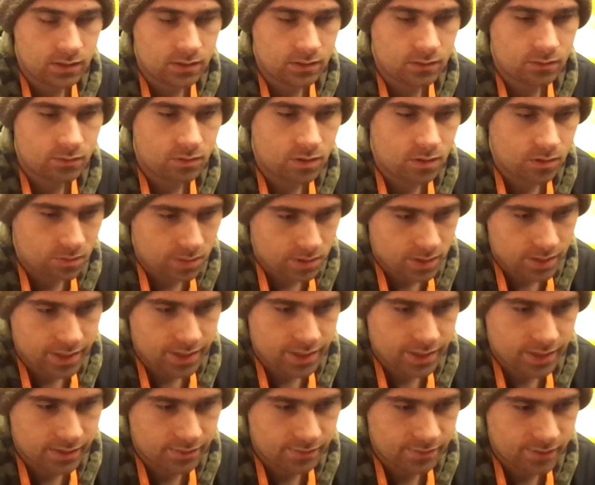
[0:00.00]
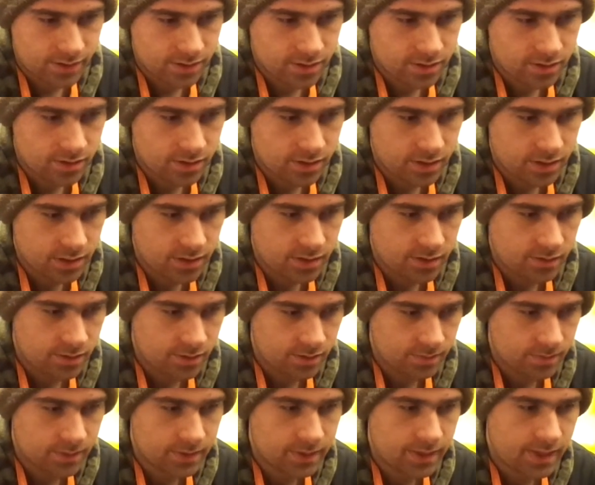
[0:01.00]
while walking the convention, and only
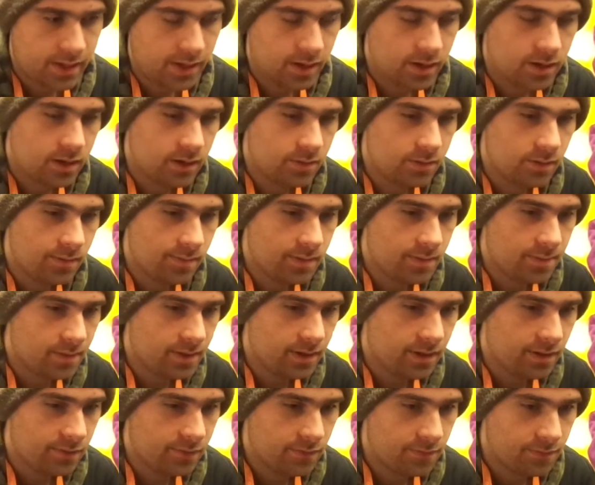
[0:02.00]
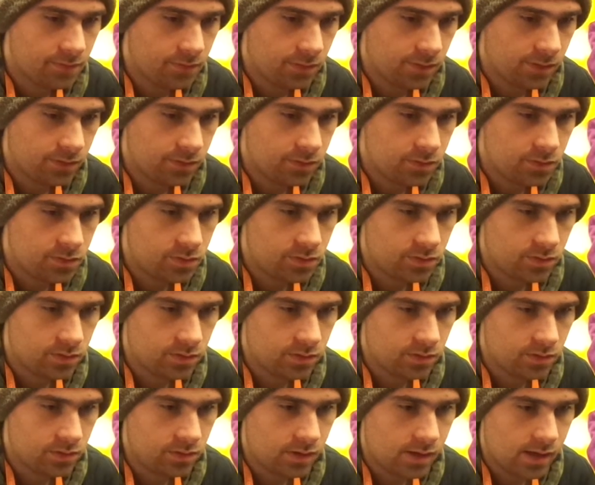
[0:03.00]
put the head on when people asked for photos.
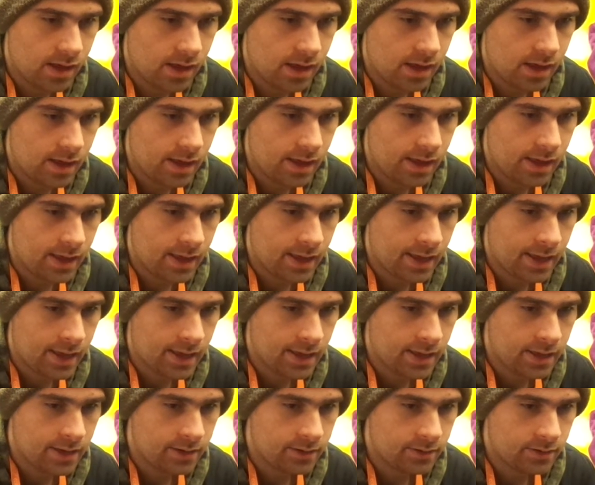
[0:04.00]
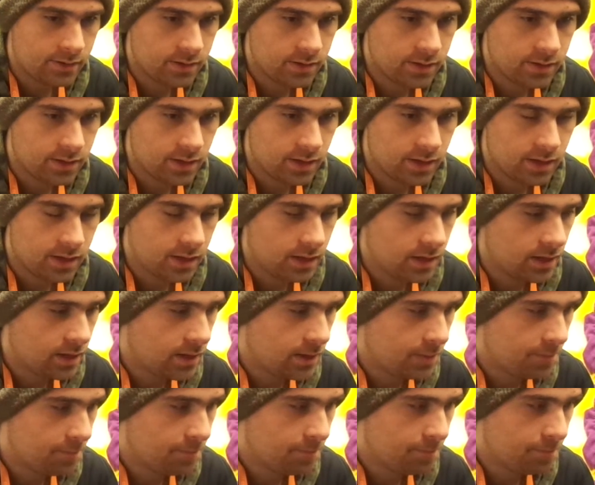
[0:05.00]
And
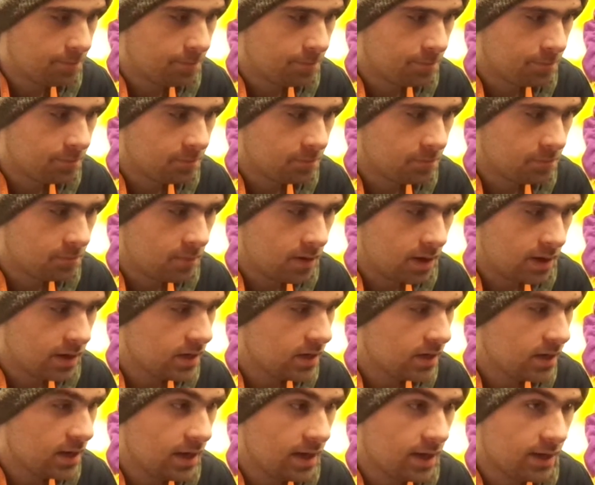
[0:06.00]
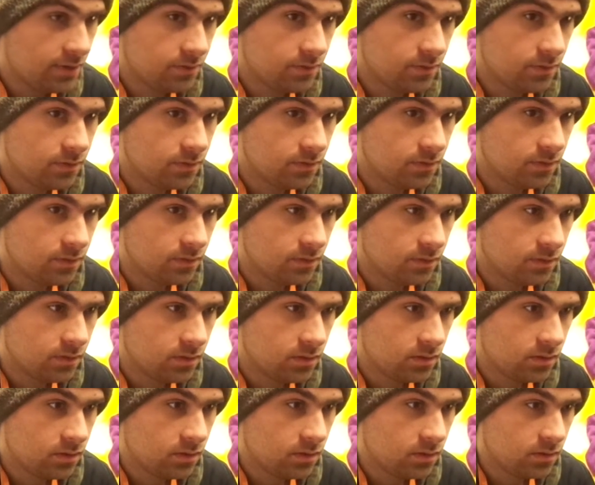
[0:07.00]
I didn't have
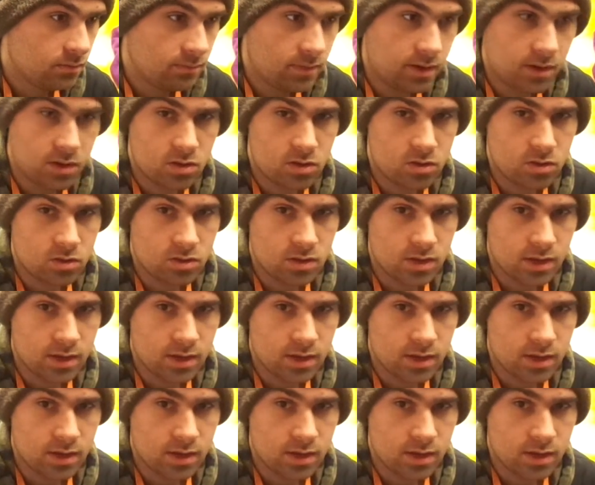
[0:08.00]
much